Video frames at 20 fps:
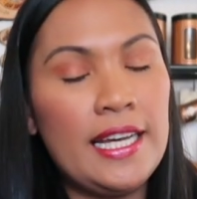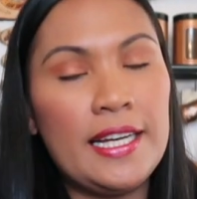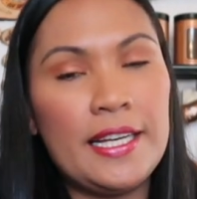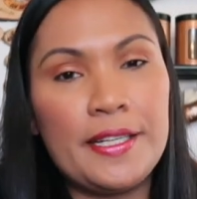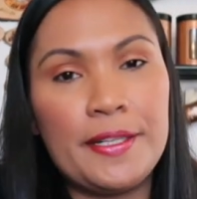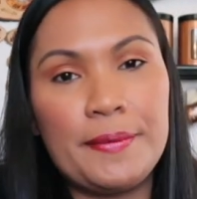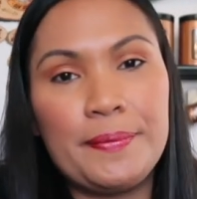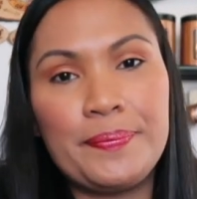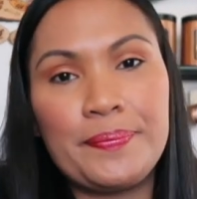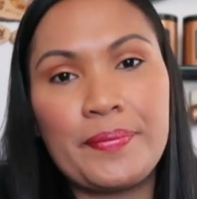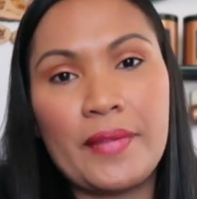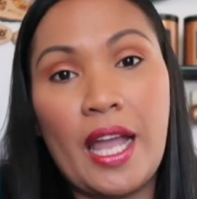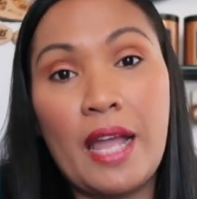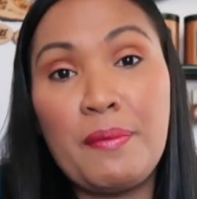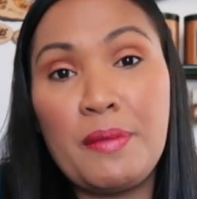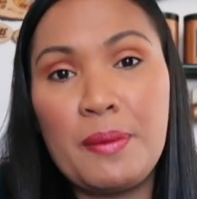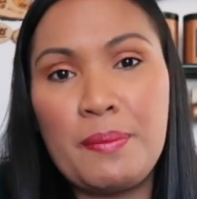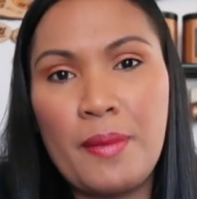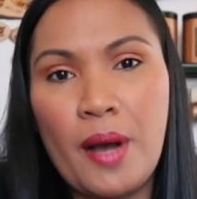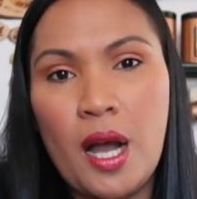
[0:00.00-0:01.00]
I'm
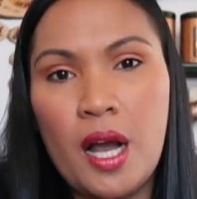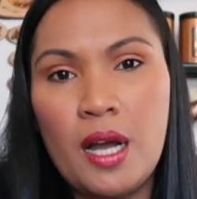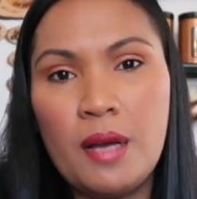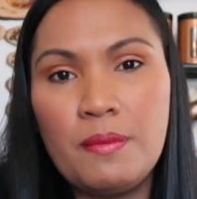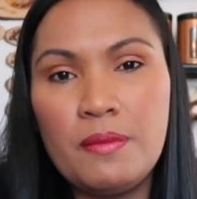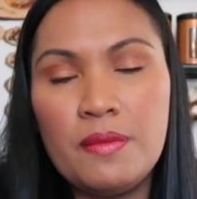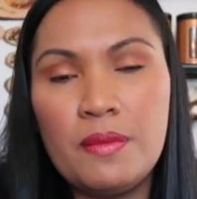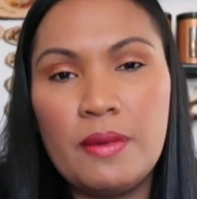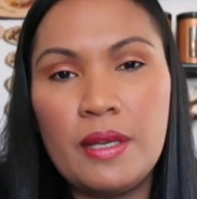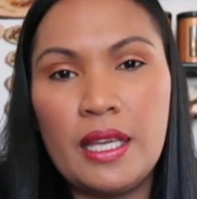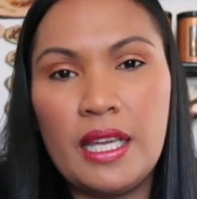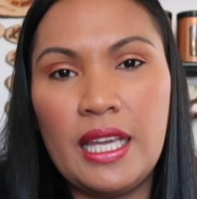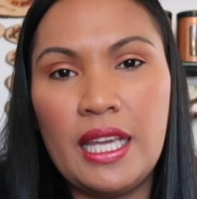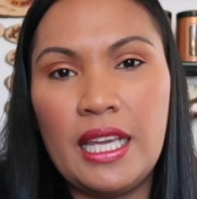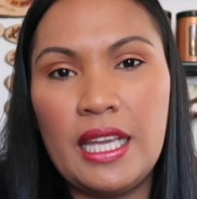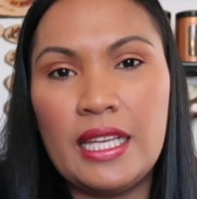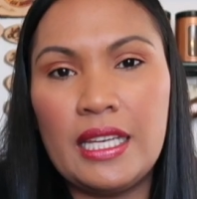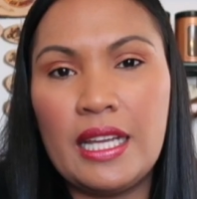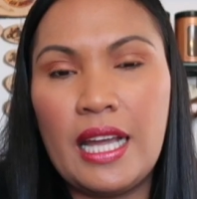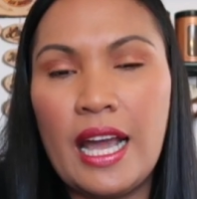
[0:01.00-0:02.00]
a mom
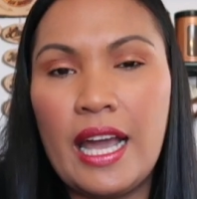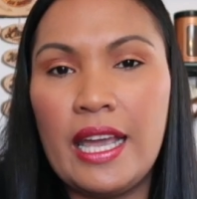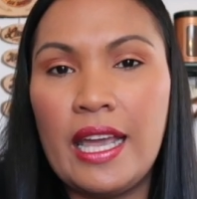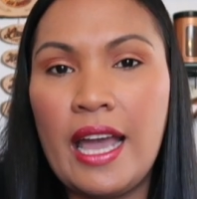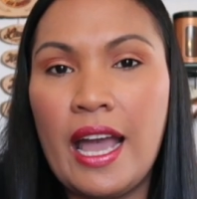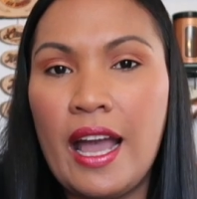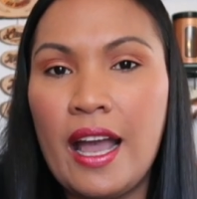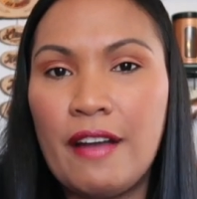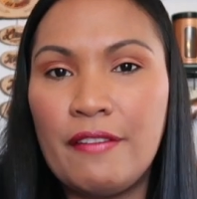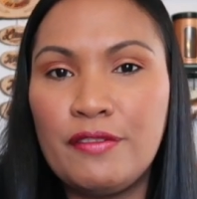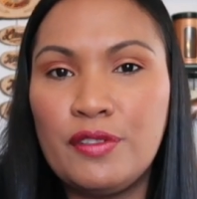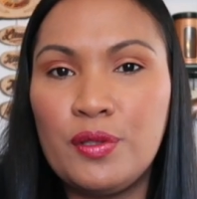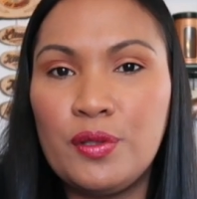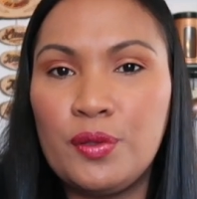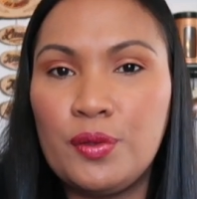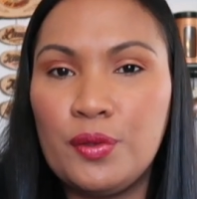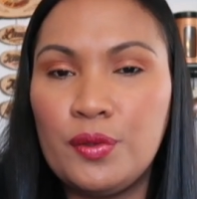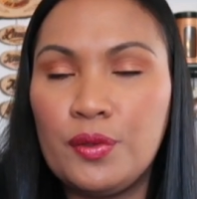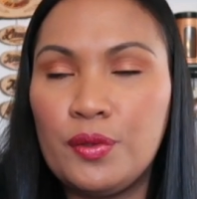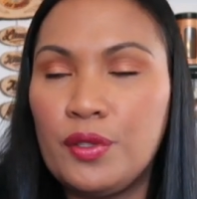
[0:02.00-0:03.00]
and I have to,
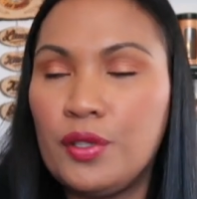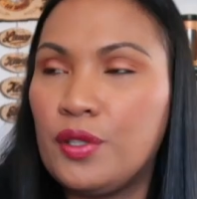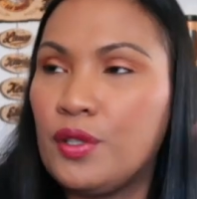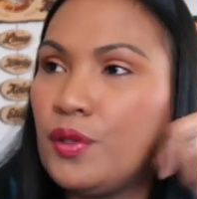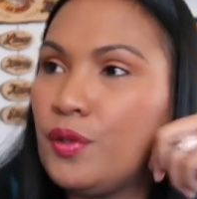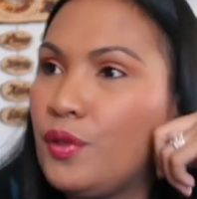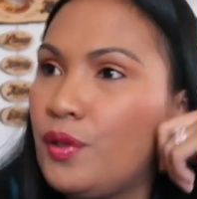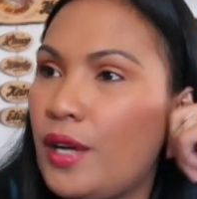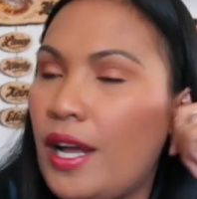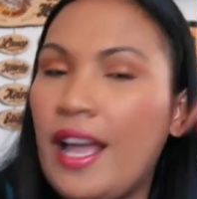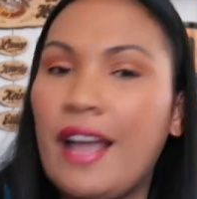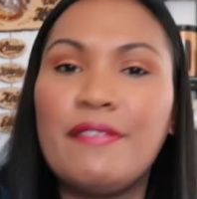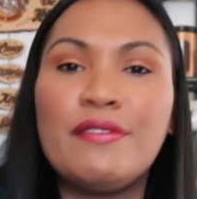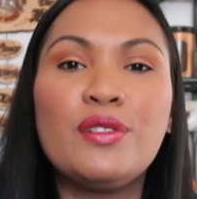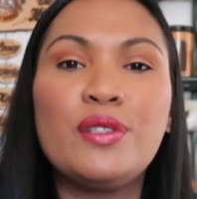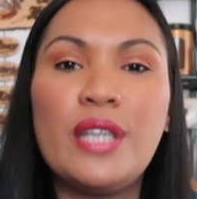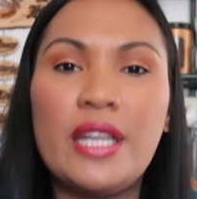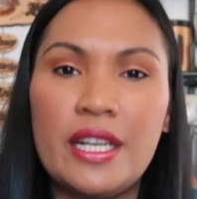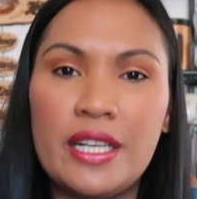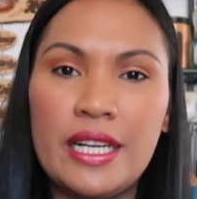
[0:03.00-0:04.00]
you know, I have
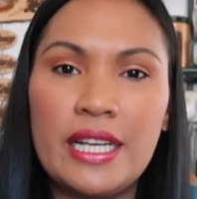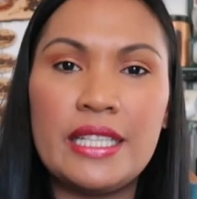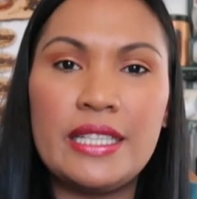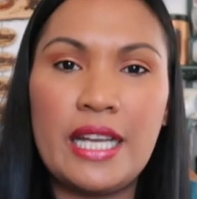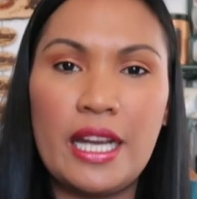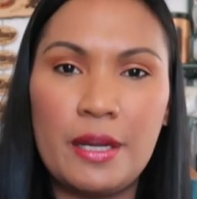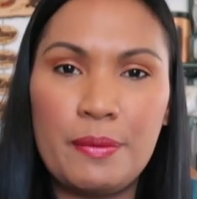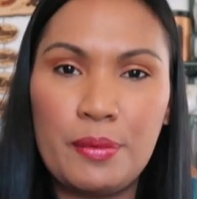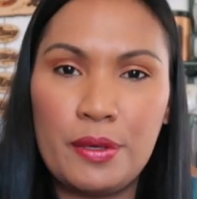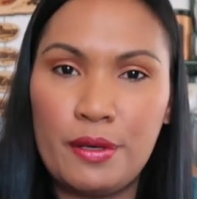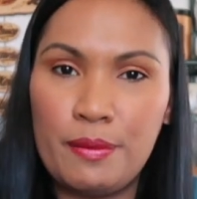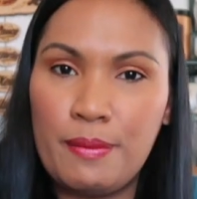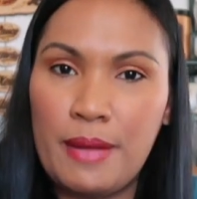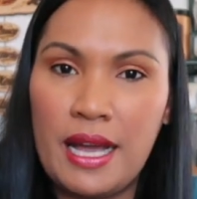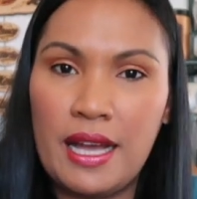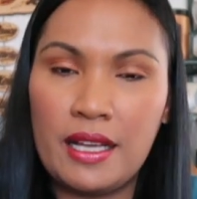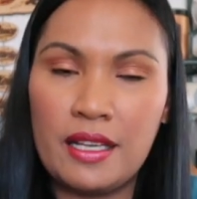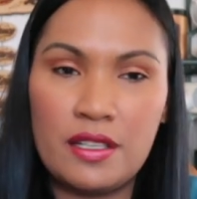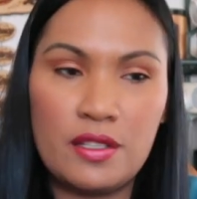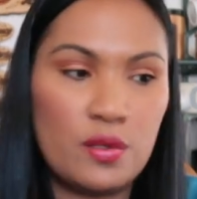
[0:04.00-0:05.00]
to carry a diaper
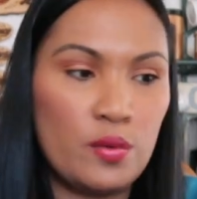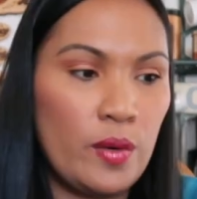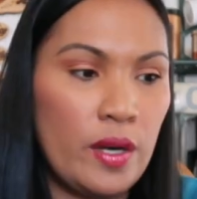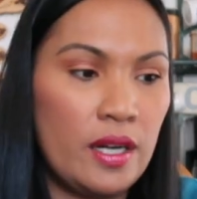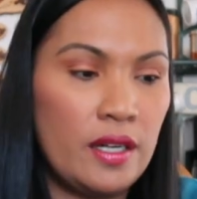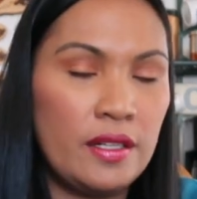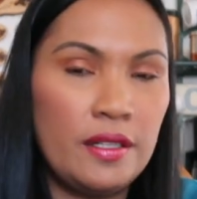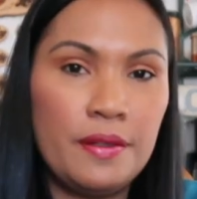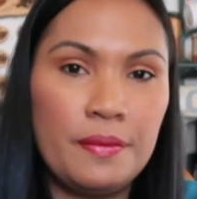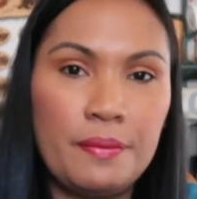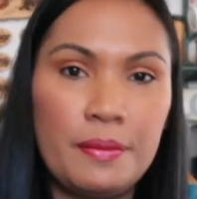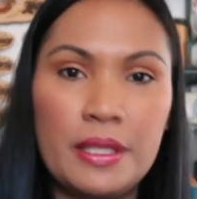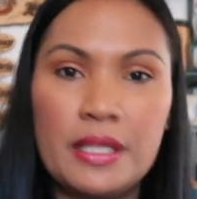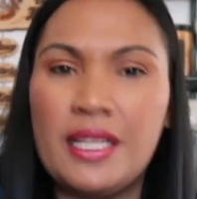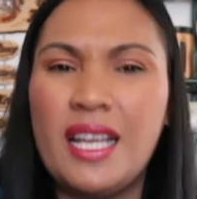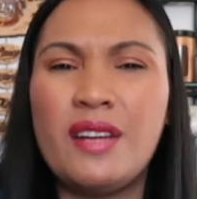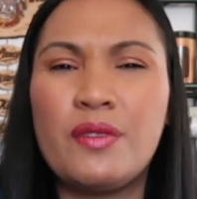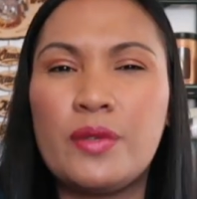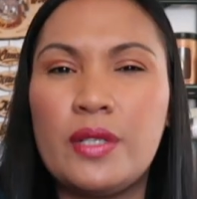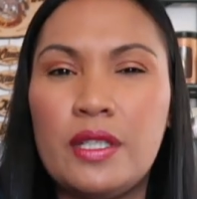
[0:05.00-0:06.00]
bag as well, but
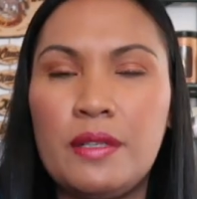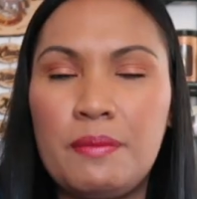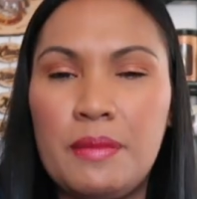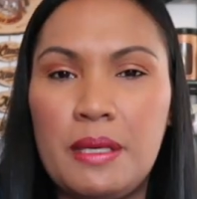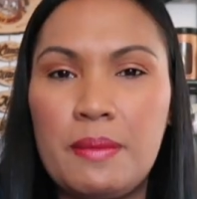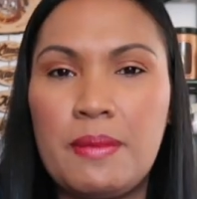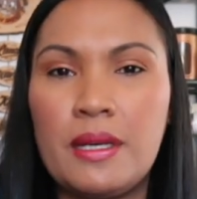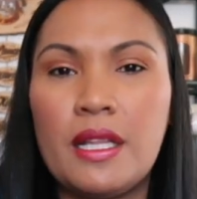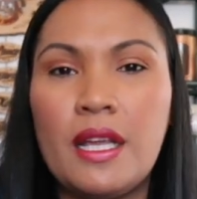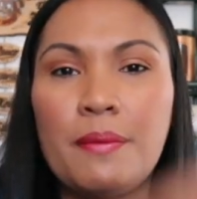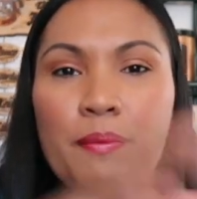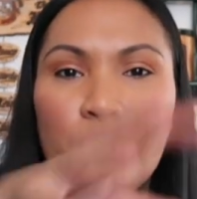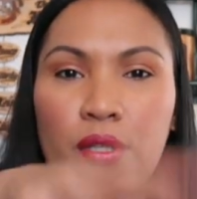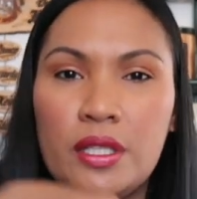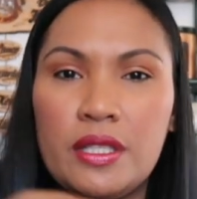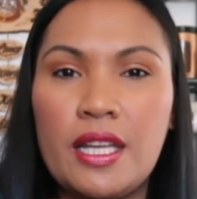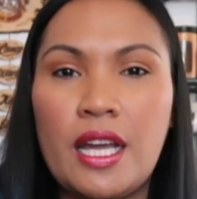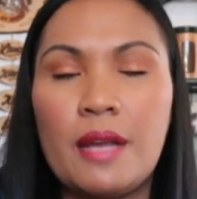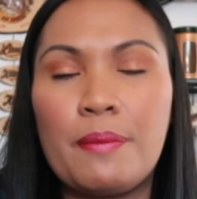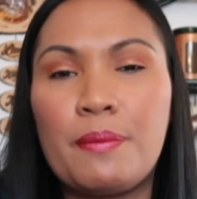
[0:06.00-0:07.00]
not really me, but I put
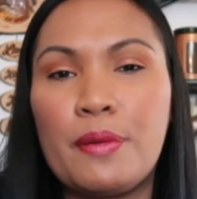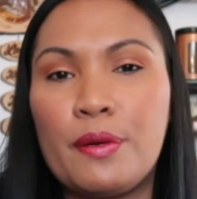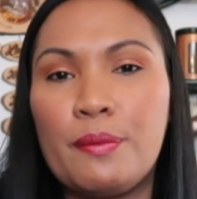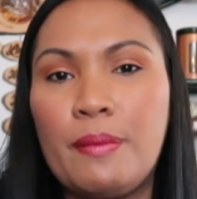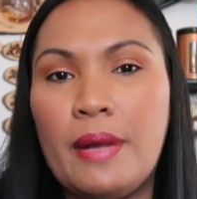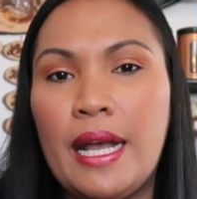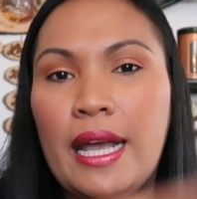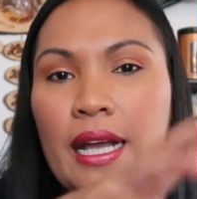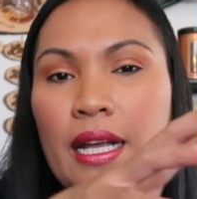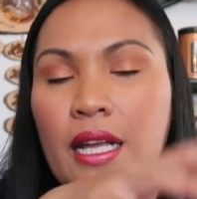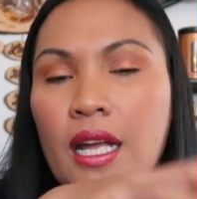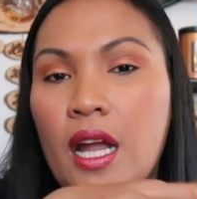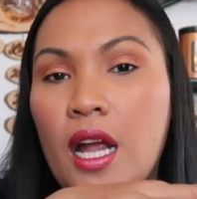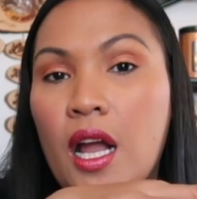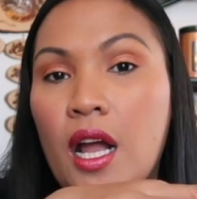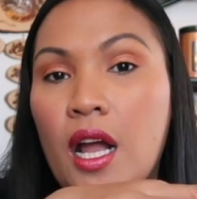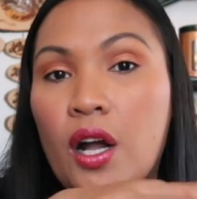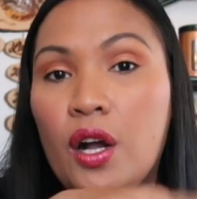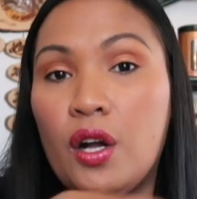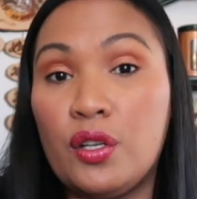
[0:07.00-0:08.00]
the diaper bag
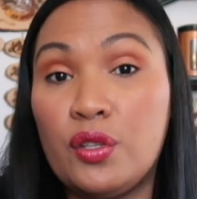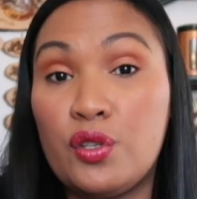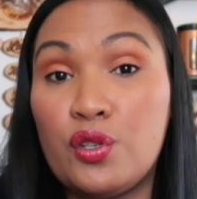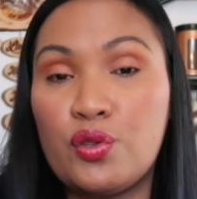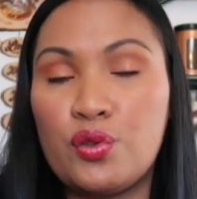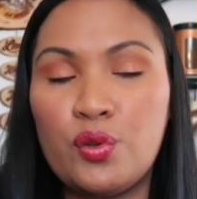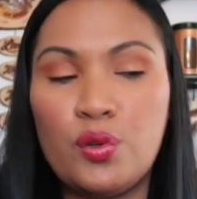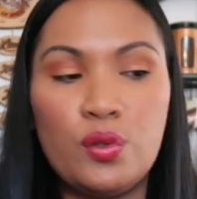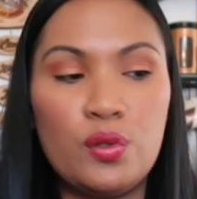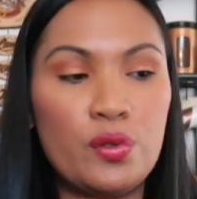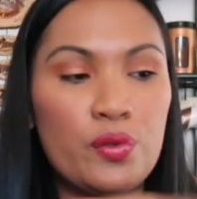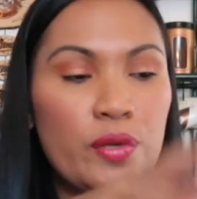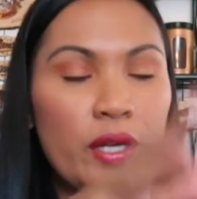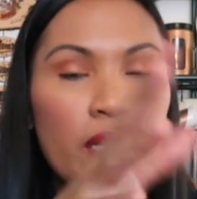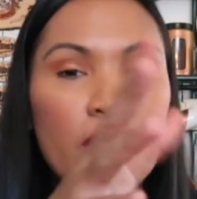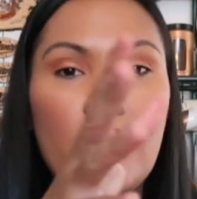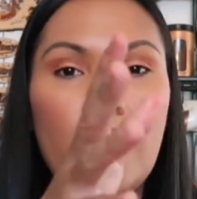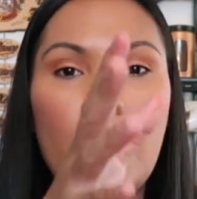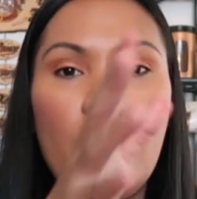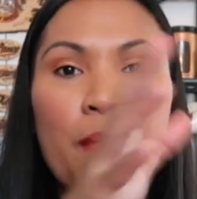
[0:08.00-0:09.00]
on the stroller, right?